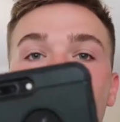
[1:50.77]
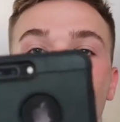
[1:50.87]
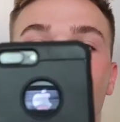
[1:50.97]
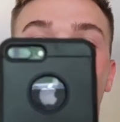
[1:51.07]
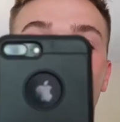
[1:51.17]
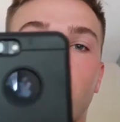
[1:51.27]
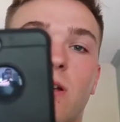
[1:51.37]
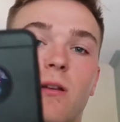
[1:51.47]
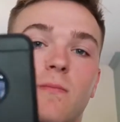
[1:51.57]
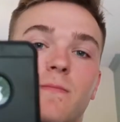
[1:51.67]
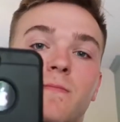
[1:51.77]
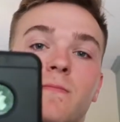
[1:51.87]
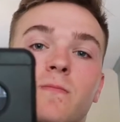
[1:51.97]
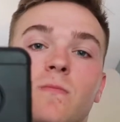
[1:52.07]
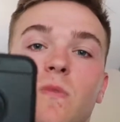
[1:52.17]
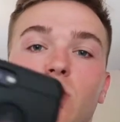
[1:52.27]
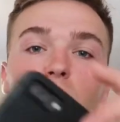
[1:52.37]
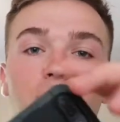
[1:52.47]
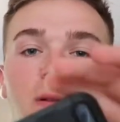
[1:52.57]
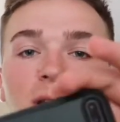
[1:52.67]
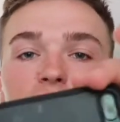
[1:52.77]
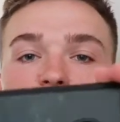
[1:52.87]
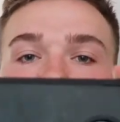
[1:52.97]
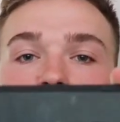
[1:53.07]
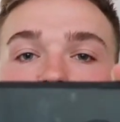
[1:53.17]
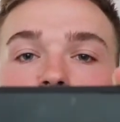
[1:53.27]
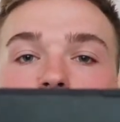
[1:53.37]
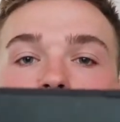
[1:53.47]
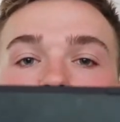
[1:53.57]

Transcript: to portrait. You want to be landscape,